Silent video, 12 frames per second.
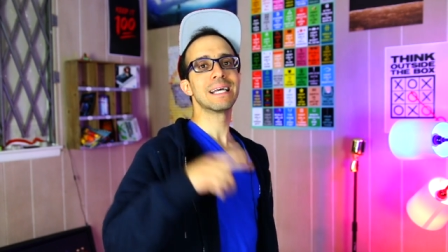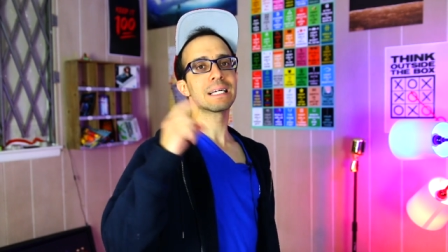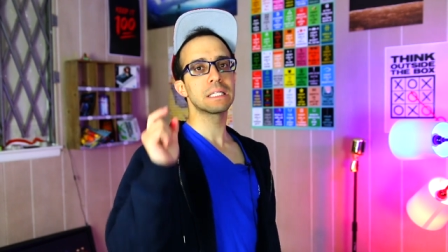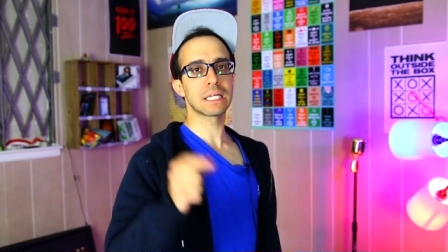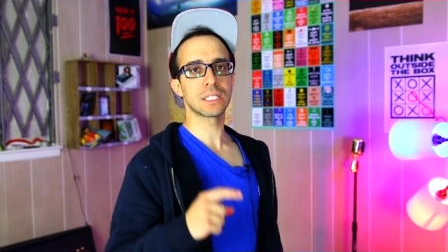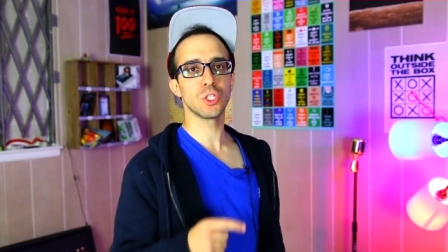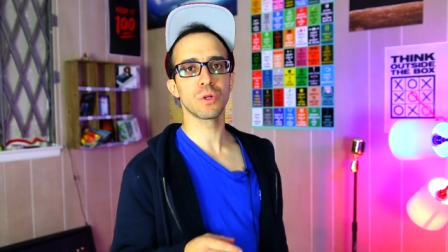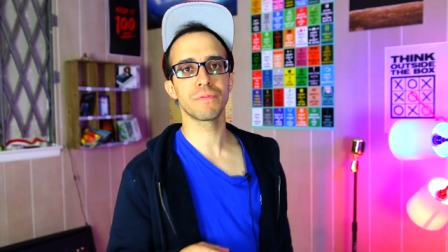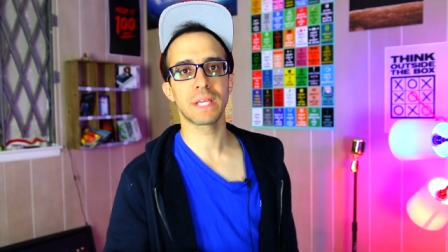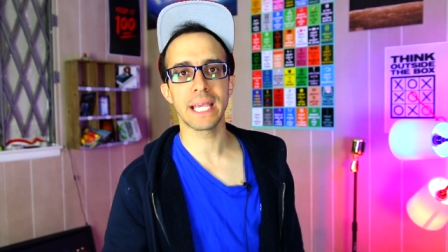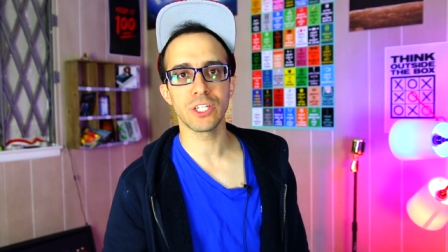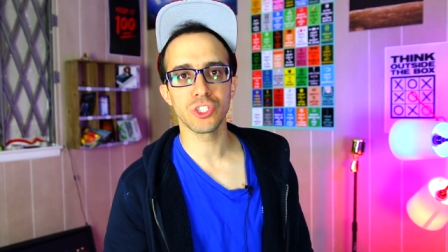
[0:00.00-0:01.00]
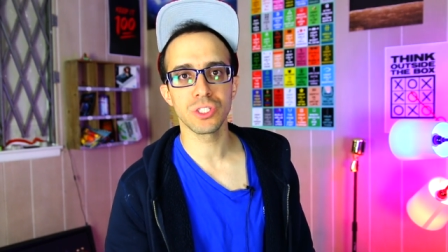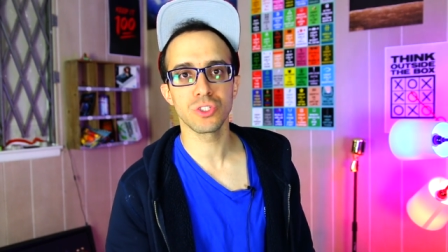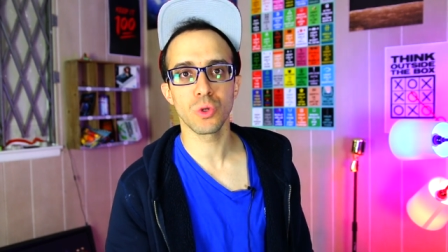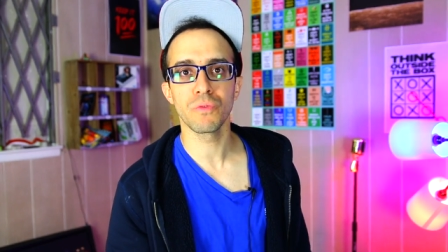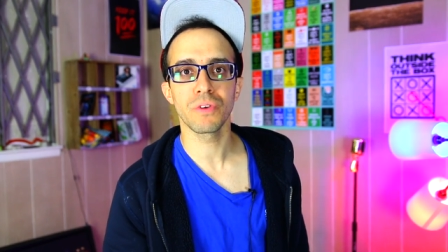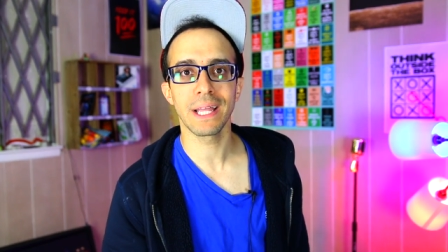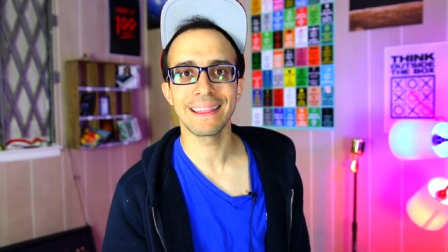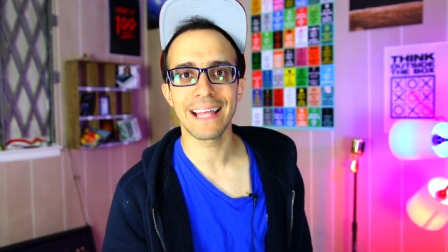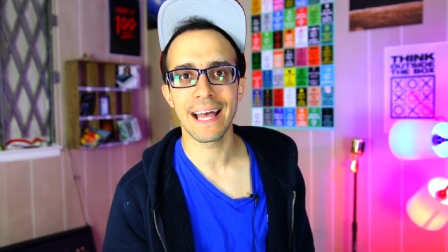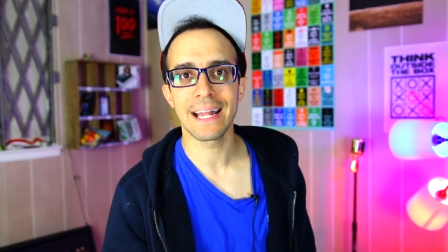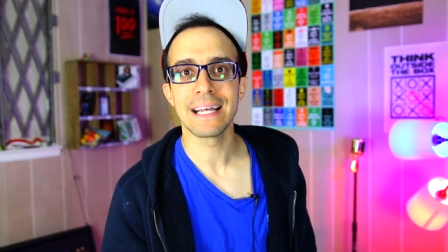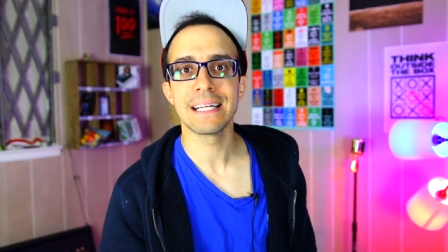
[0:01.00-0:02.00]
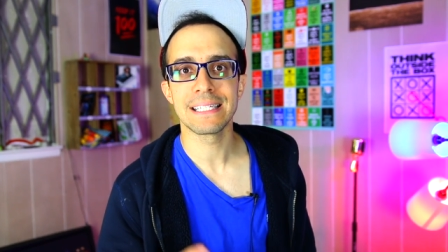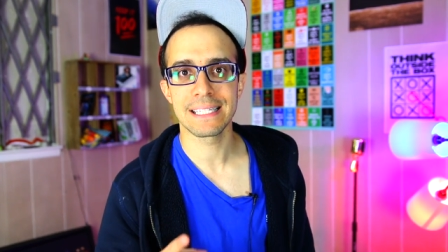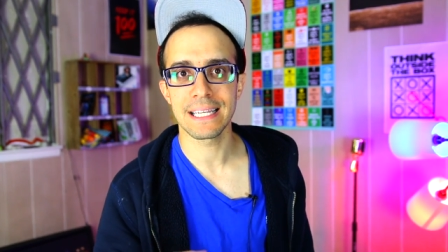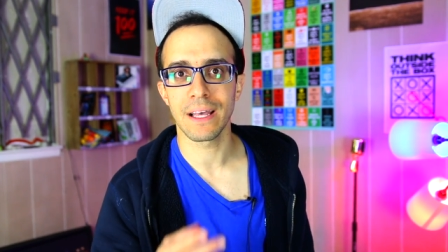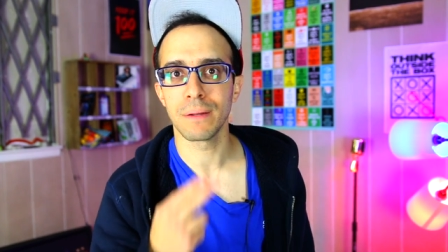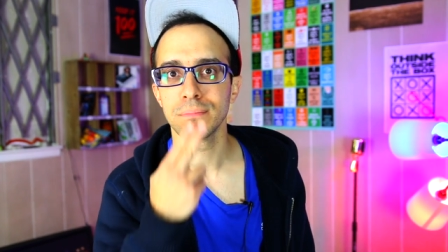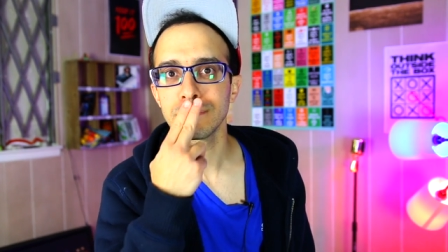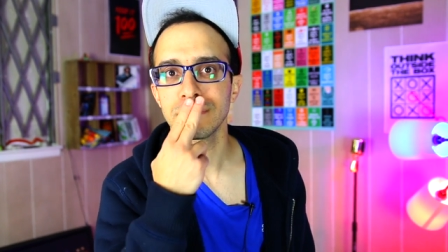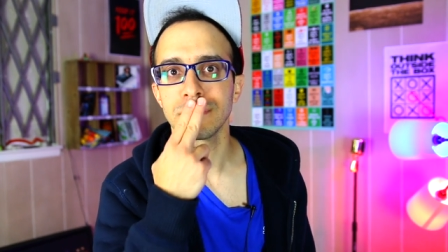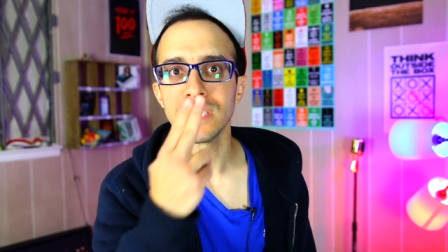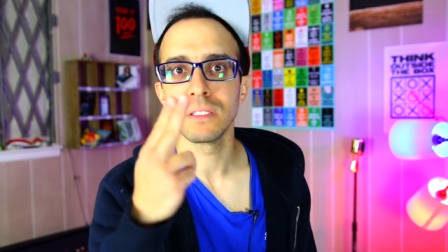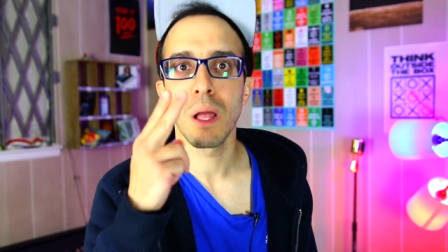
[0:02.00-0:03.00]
Click notifications. Don't forget that. See ya.